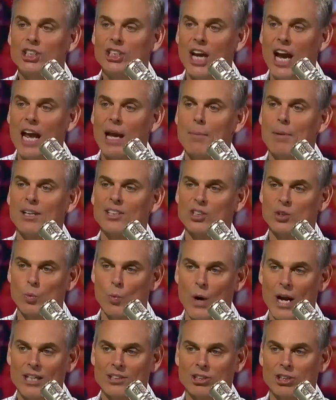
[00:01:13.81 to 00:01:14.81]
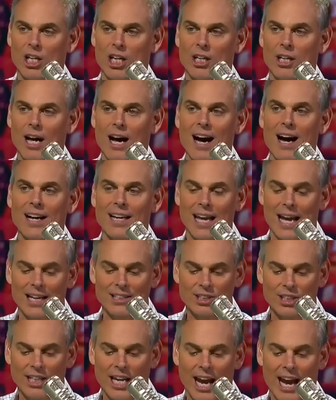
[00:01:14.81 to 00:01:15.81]
Jameis Winston
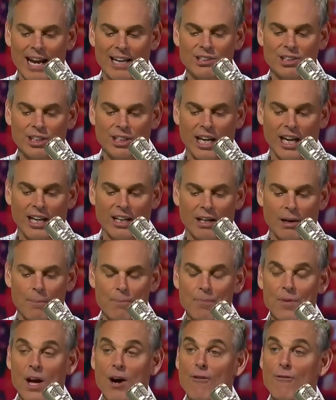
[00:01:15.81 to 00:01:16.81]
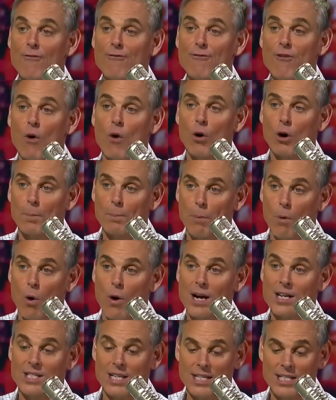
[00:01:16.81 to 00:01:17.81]
against Case Keenum. 4
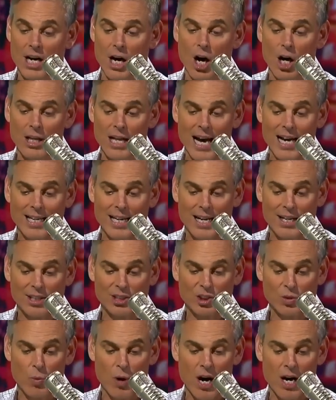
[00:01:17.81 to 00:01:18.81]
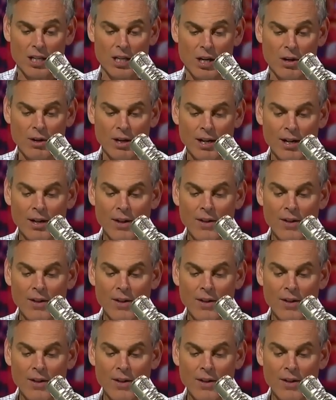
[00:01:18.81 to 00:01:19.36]
points is all I got to swallow.